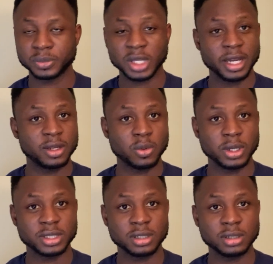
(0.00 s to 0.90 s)
any
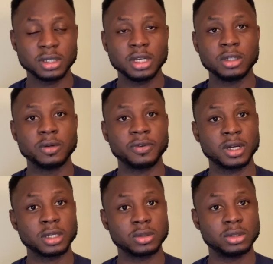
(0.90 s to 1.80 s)
question, don't
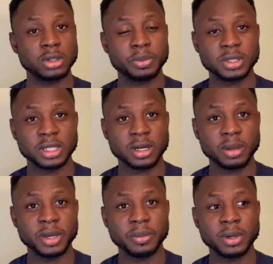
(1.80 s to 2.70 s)
forget to drop it in the
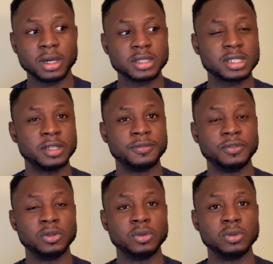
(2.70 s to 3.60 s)
comment box. If
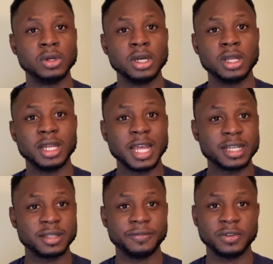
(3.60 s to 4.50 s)
you like
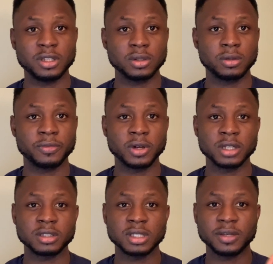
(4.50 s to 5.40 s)
the video, don't forget
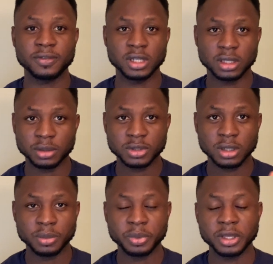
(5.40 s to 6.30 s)
to give it a thumbs
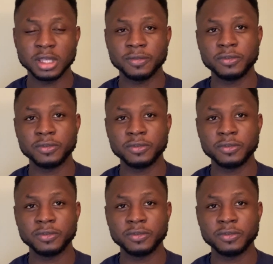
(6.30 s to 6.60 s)
up. If